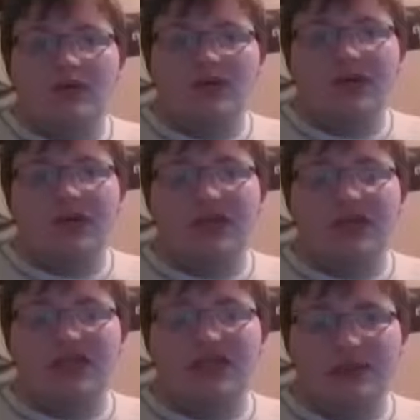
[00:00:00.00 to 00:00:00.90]
What's up, you
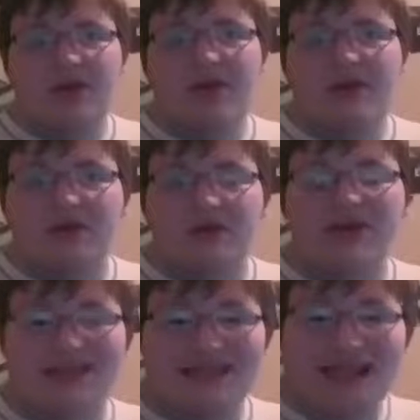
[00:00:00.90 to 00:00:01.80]
guys? Sigabells here,
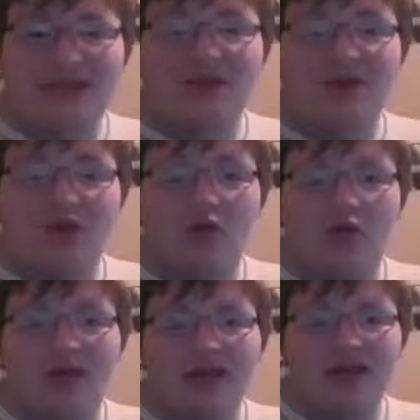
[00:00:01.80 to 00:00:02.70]
and today we are
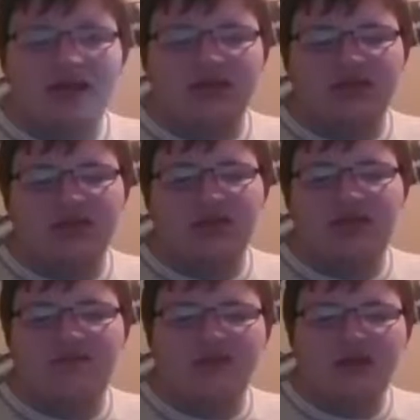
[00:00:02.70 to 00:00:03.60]
reacting to
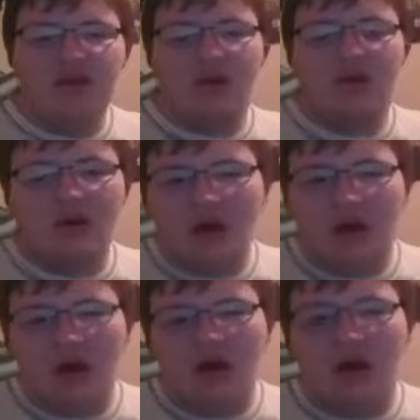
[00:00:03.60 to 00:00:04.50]
a video
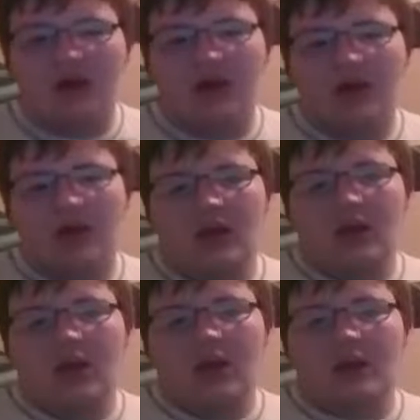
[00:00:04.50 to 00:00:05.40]
called
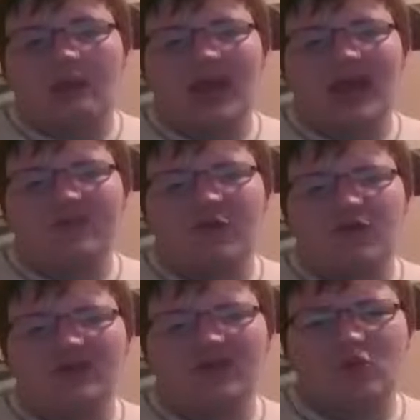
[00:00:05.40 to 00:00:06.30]
Man
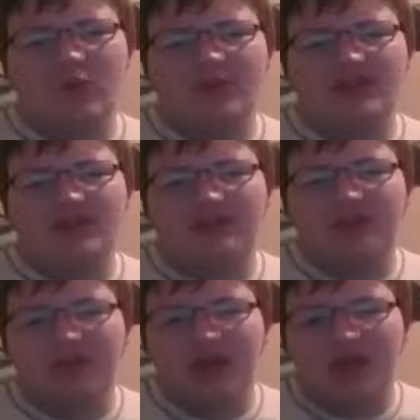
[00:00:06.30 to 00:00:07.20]
Forces Woman
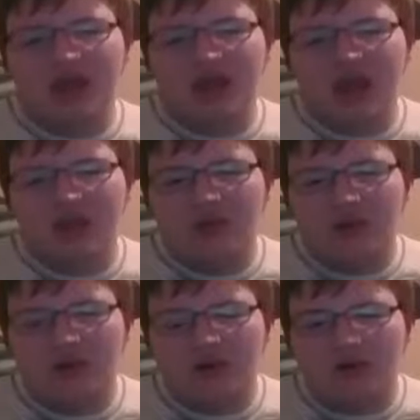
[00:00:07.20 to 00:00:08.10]
to Pick Up
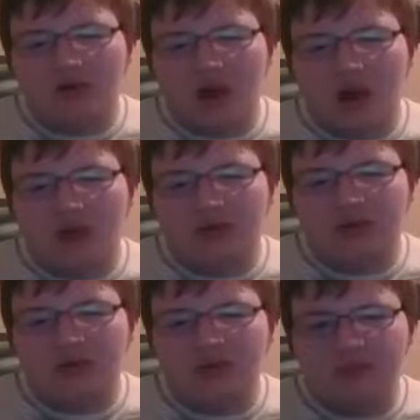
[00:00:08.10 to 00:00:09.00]
Her Dog
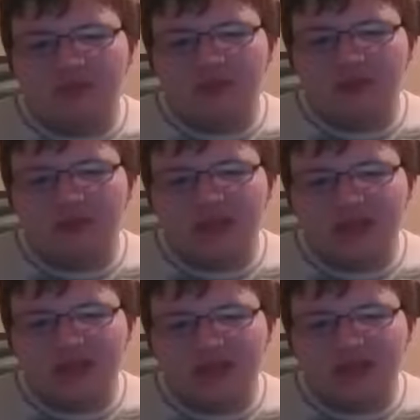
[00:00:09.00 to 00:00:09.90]
Poop from
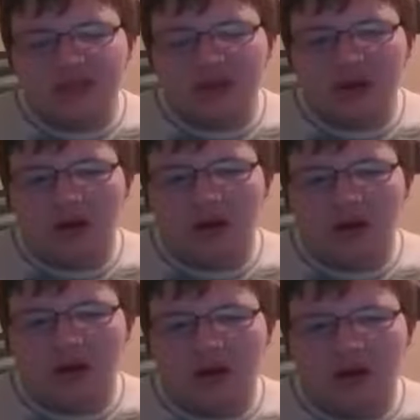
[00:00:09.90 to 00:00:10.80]
His
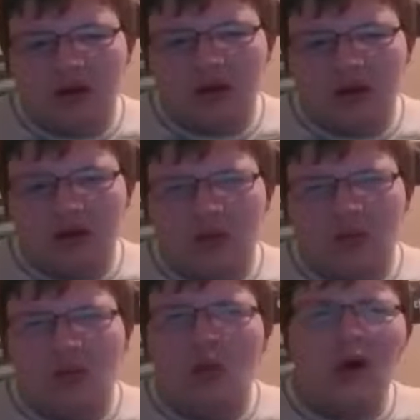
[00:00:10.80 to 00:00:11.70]
Yard.
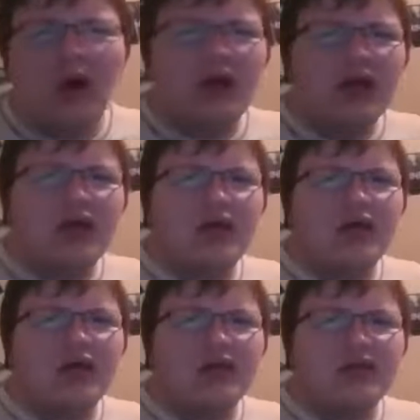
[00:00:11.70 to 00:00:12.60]

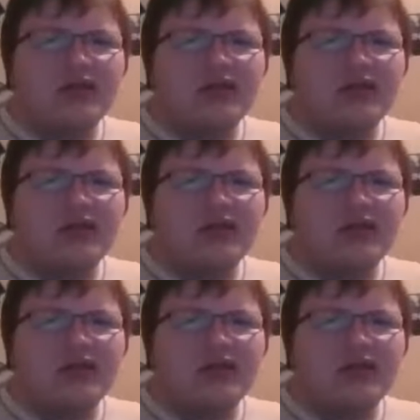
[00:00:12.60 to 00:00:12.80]
What?